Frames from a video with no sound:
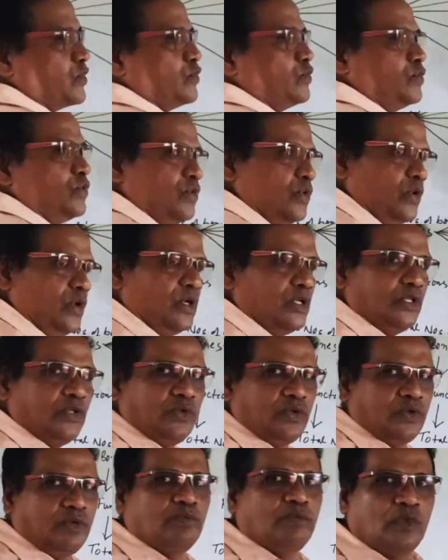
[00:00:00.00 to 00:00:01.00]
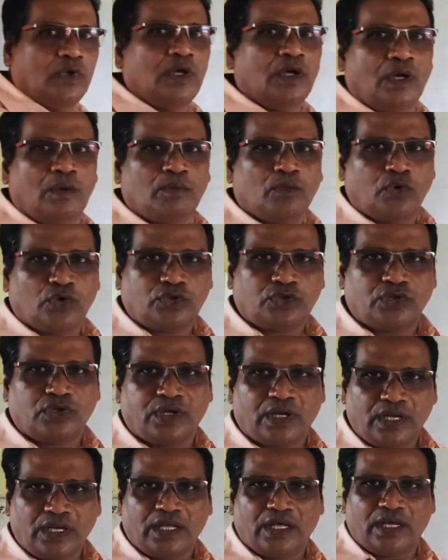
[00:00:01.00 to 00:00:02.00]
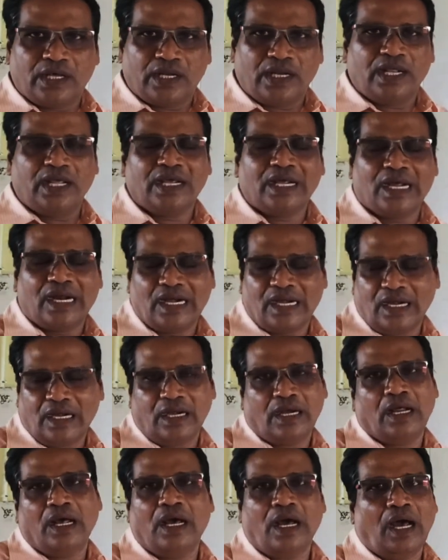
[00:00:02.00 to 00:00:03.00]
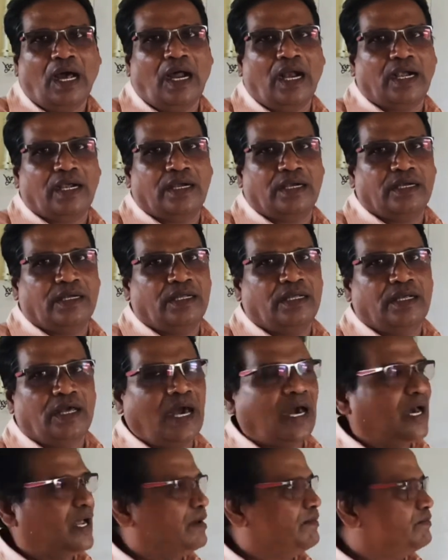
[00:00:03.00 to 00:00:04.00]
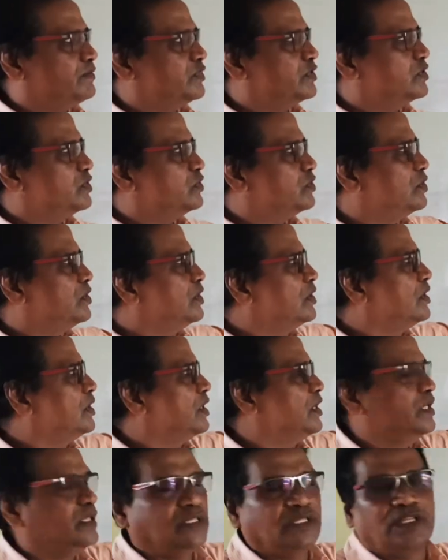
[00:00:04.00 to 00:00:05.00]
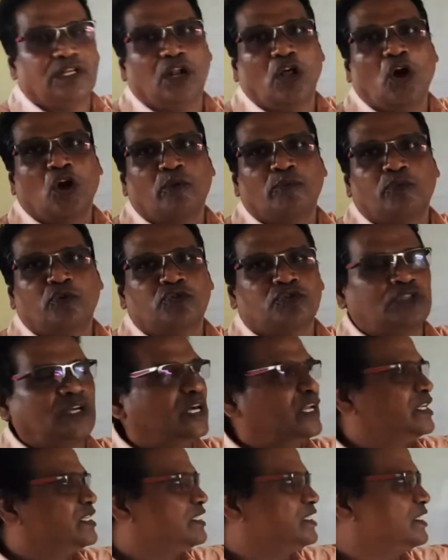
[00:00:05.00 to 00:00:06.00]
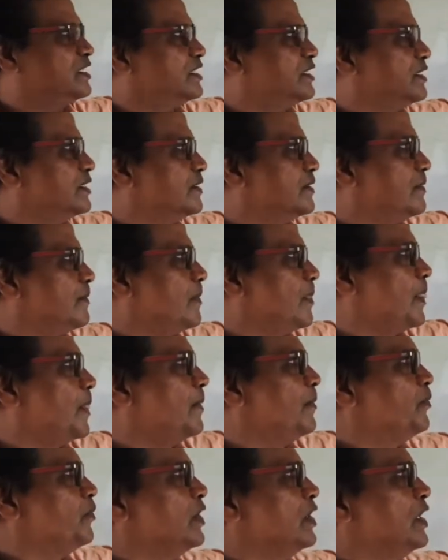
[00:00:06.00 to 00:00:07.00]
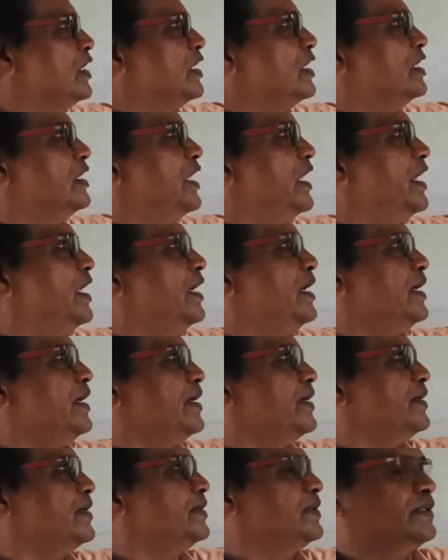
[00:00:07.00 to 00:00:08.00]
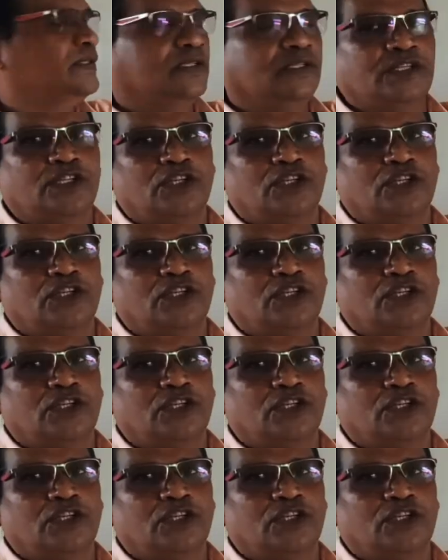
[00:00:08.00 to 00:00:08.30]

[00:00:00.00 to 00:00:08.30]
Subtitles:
you know, your both leg and hand, arms. These long bones are seen. Then